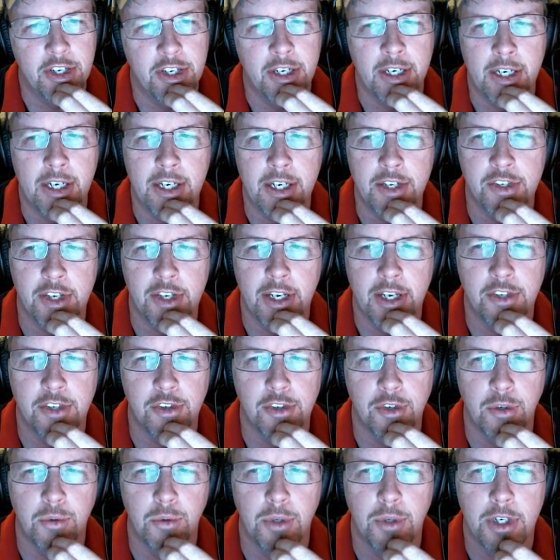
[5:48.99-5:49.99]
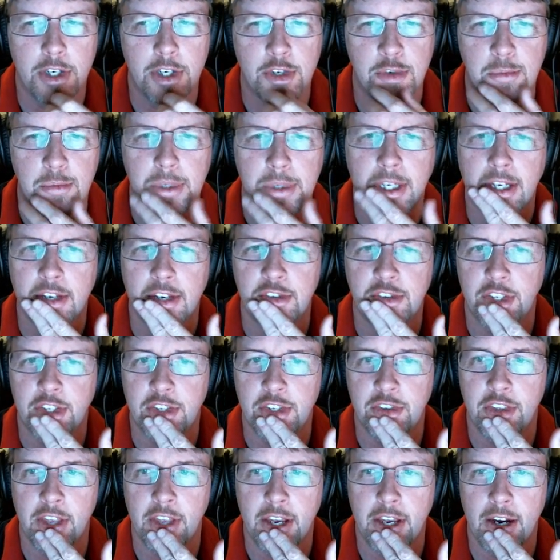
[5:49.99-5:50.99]
And his answer was because
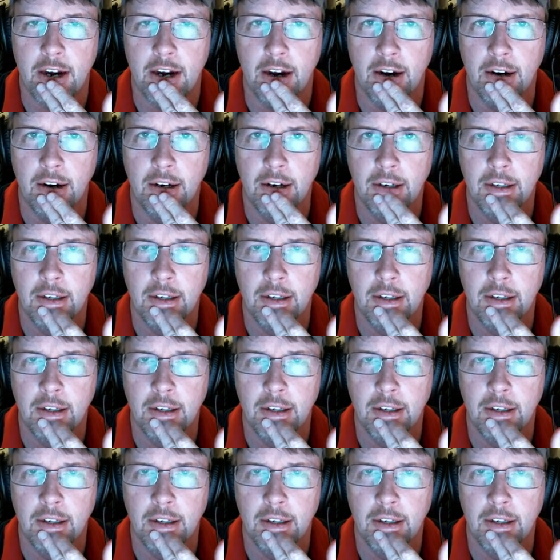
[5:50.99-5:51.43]
it's there.